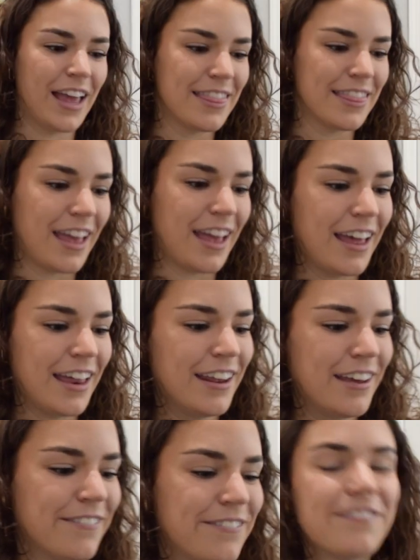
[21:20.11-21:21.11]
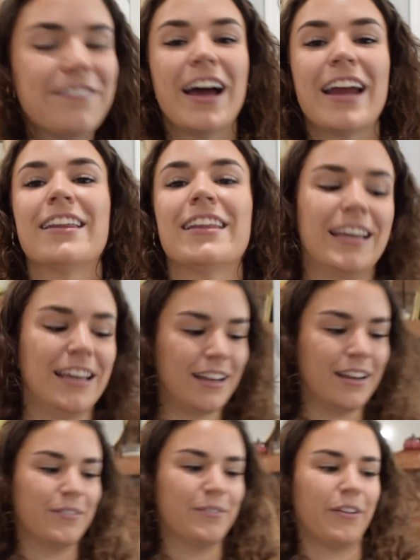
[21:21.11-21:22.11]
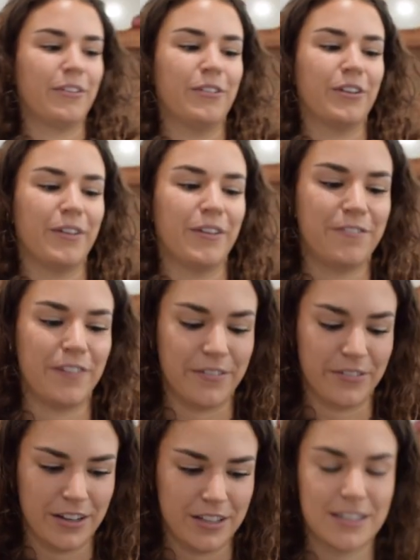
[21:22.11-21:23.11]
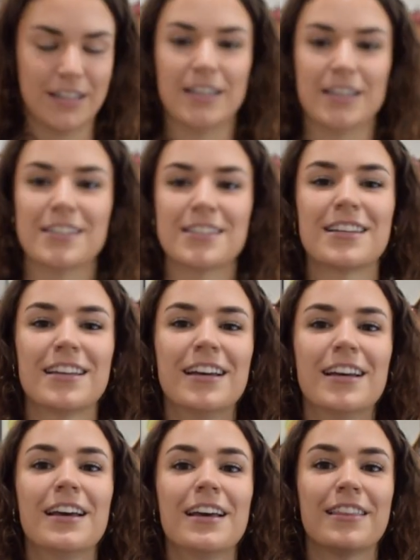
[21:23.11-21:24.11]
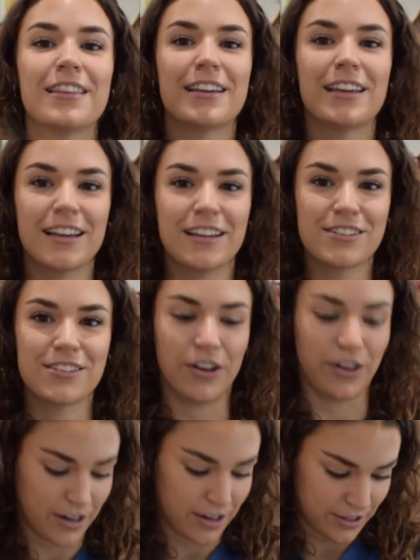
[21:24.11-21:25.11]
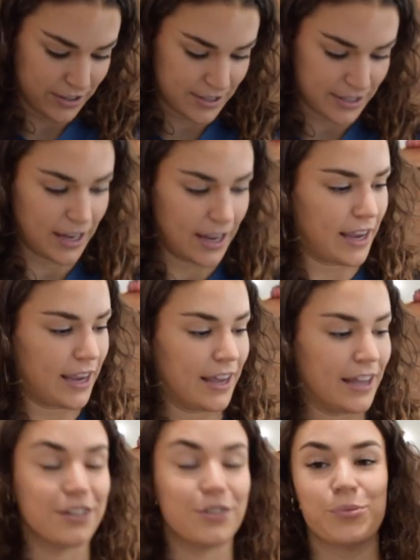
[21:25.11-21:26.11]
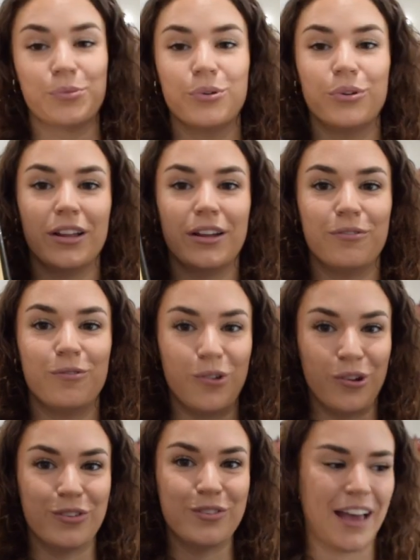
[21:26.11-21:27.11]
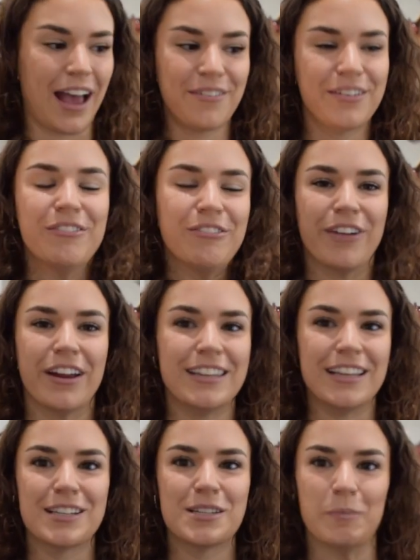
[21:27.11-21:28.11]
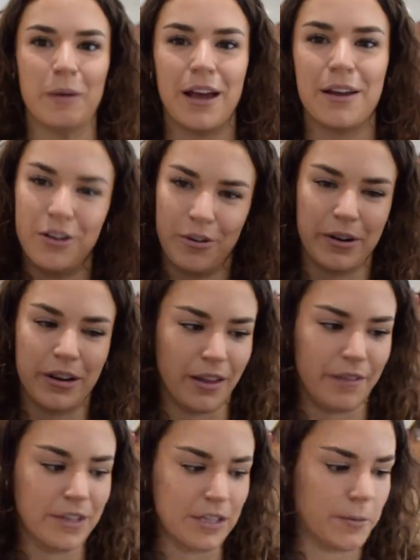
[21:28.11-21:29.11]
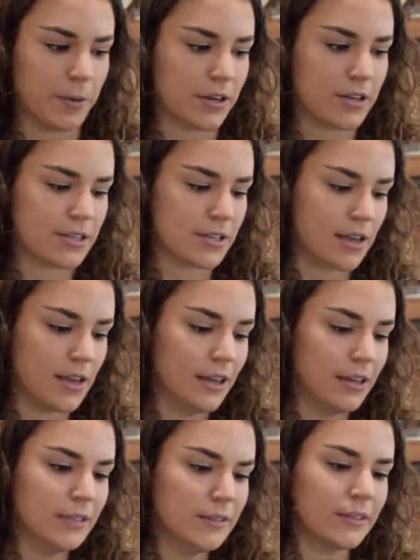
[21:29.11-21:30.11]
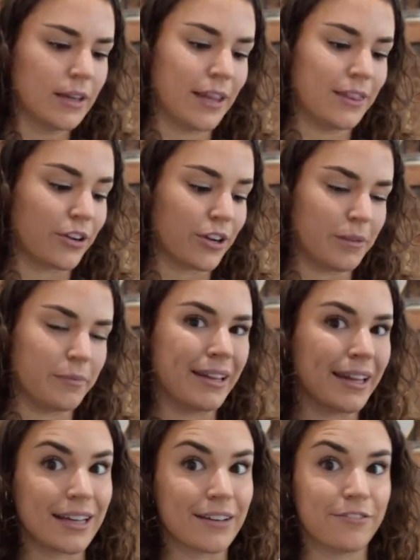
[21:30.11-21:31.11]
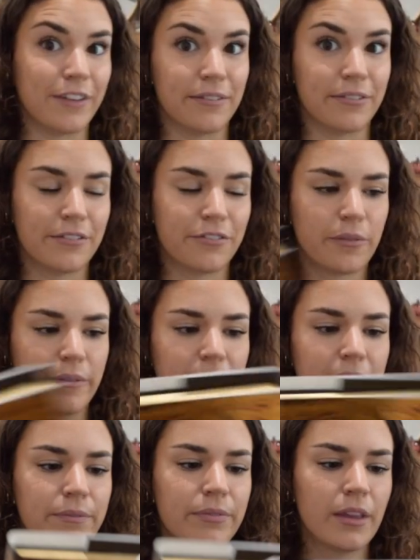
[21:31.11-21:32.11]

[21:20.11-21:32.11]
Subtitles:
And then finally, probably one of my favorites is The King of Scars and Rule of Wolves. I haven't even read these, but I know I'm going to love these books and they're going to be like a favorite for me.